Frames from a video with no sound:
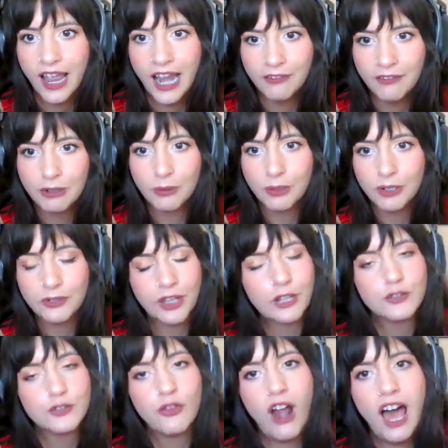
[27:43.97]
Everyone's
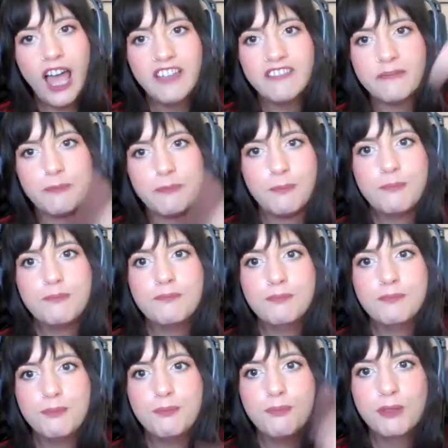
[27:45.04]
like, drive
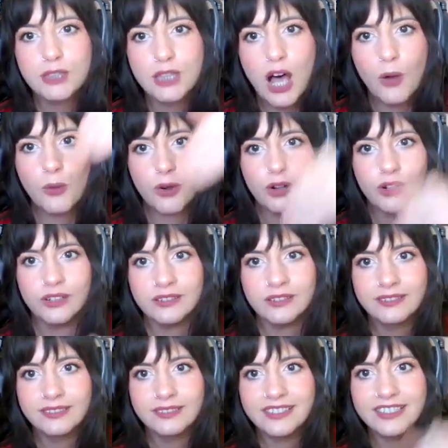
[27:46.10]
lower
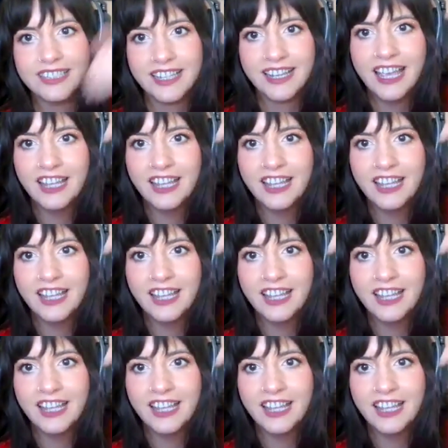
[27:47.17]
to